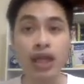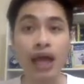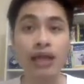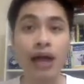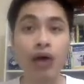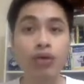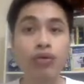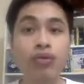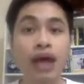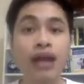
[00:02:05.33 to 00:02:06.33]
and how
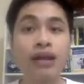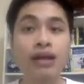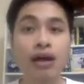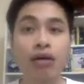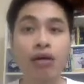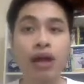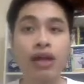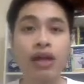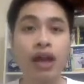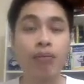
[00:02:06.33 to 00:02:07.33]
you can calculate
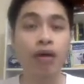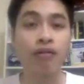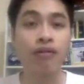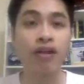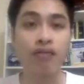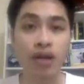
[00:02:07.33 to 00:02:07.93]
the net profit of the